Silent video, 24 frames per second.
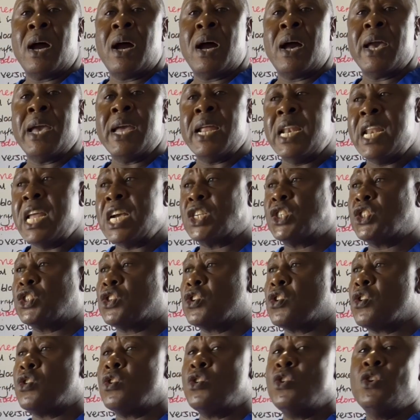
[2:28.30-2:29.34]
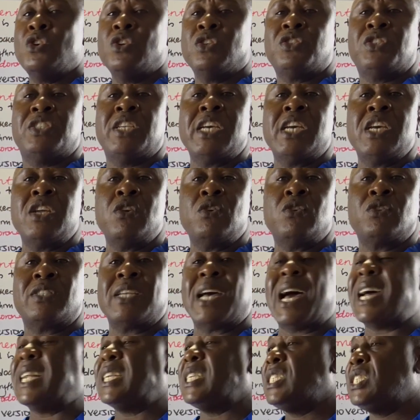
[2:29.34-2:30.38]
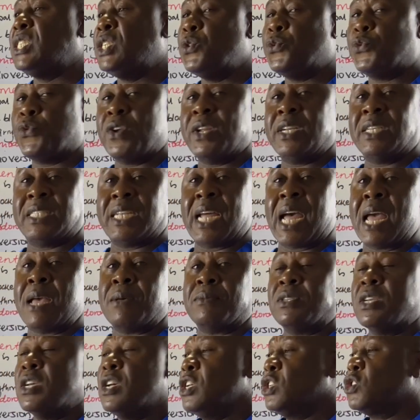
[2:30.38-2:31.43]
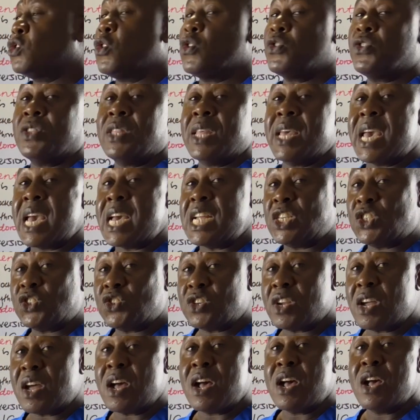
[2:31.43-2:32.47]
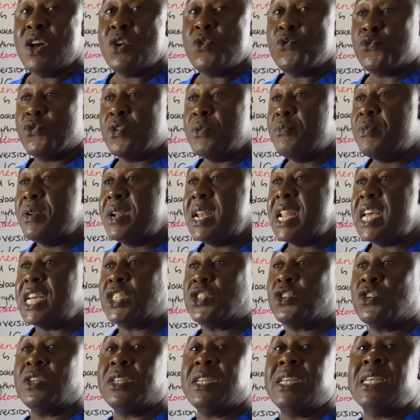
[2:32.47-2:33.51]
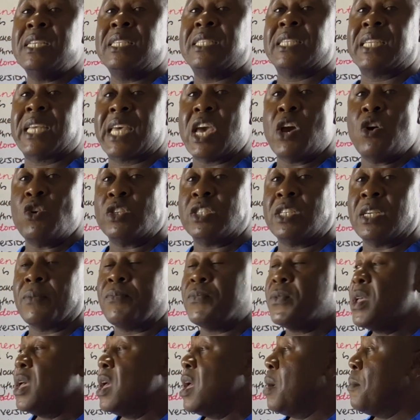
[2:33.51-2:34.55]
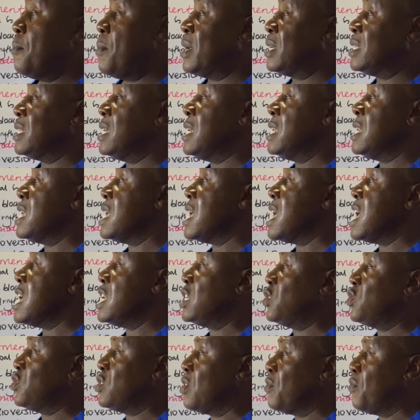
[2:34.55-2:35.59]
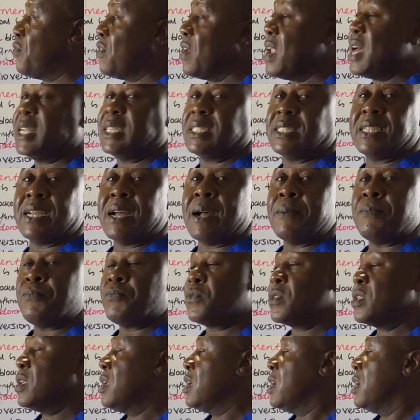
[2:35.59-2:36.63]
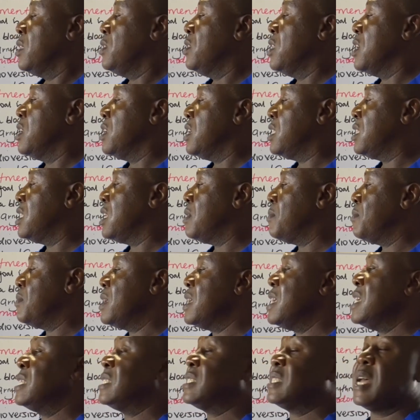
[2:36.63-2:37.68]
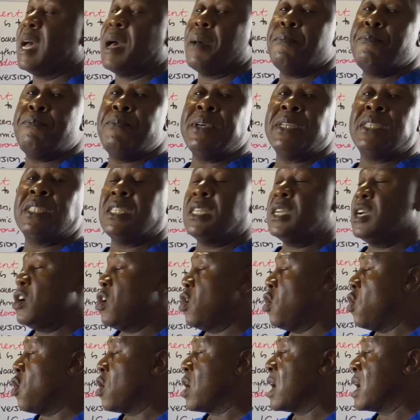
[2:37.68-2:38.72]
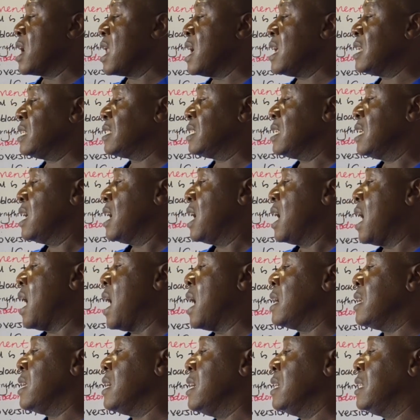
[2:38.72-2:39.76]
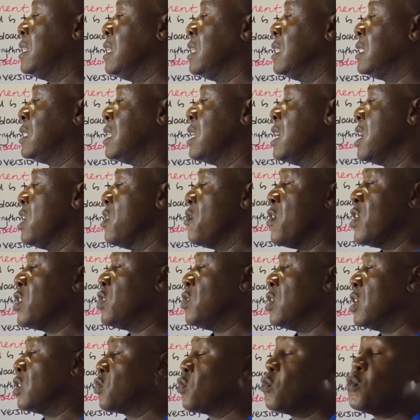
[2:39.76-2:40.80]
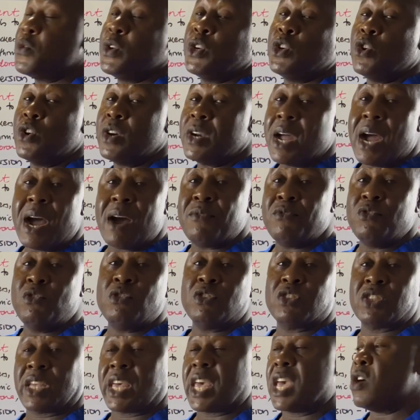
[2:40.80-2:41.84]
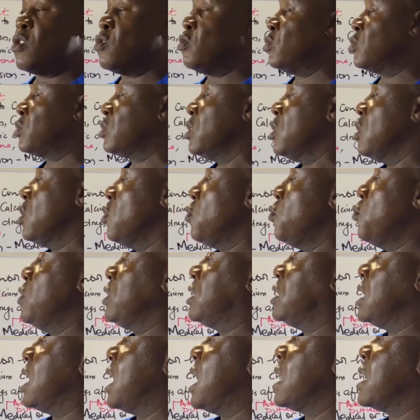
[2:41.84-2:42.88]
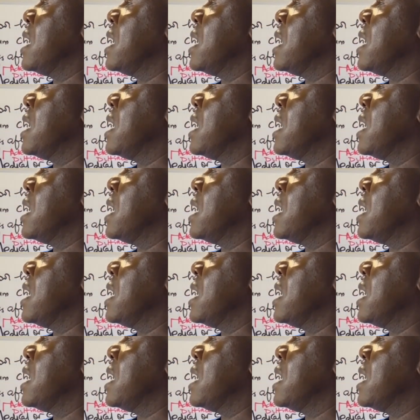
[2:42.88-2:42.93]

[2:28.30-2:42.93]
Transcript: electrical signals at different times. So atrial fibrillation is chaotic. But in atrial flutter, the rhythm is a bit organized and it is regular. So we don't have those chaos which are